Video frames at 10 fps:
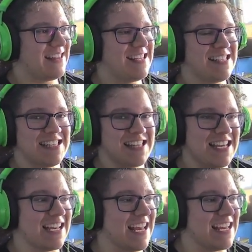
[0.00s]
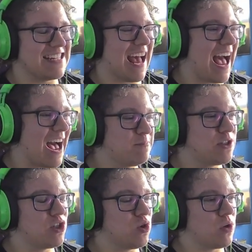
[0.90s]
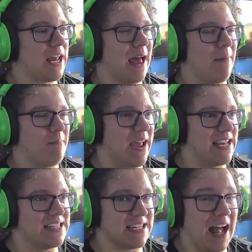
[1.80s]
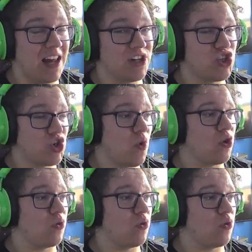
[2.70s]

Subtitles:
this thing is absolutely amazing. I'll show you.